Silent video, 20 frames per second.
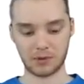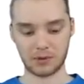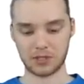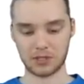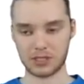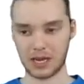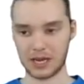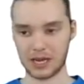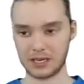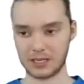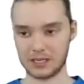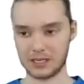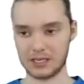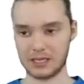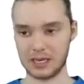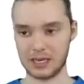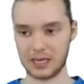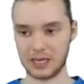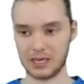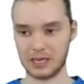
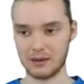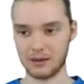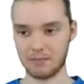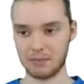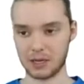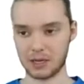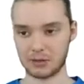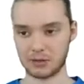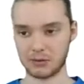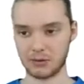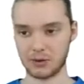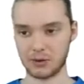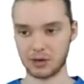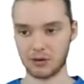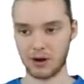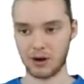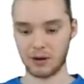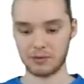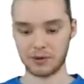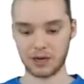%d because we want to
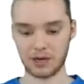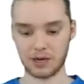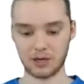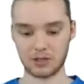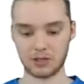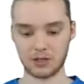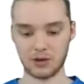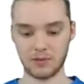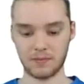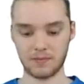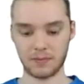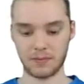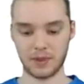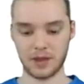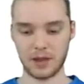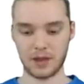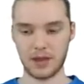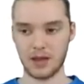grab an integer.